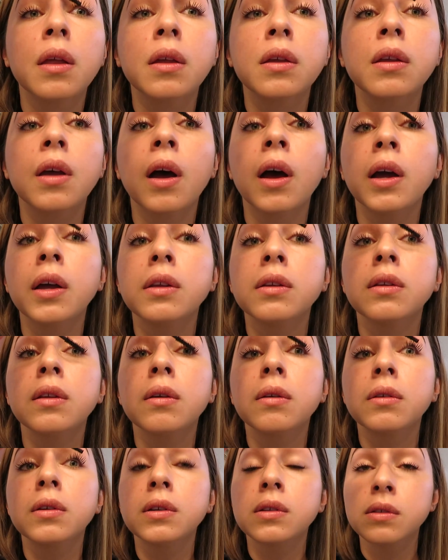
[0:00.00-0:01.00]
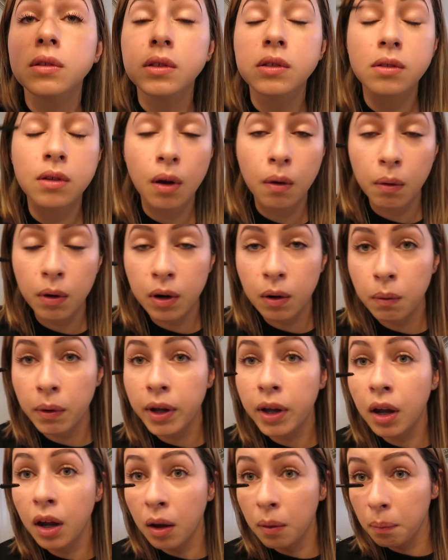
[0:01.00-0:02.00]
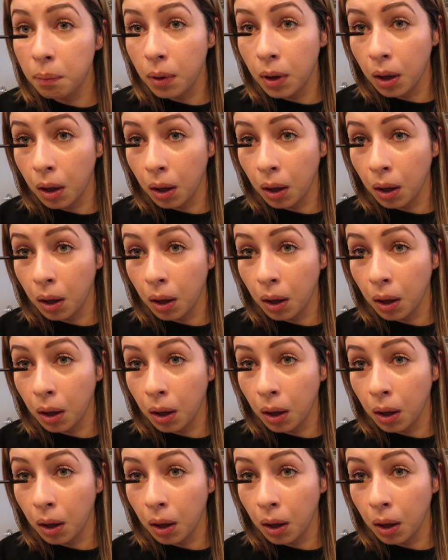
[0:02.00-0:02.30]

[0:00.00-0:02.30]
This eye still just does not want to wake up.